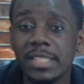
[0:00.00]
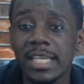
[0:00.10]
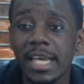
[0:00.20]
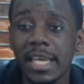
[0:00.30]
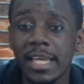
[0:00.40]

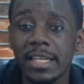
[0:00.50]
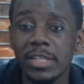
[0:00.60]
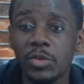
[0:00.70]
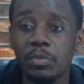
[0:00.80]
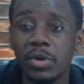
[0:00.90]
ahead
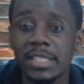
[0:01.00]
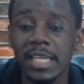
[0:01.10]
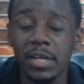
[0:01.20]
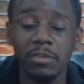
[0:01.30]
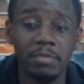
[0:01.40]

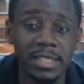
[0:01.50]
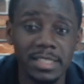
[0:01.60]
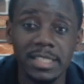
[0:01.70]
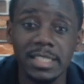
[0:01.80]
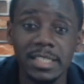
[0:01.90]
of Man
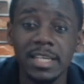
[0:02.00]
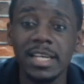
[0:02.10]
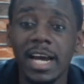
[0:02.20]
City,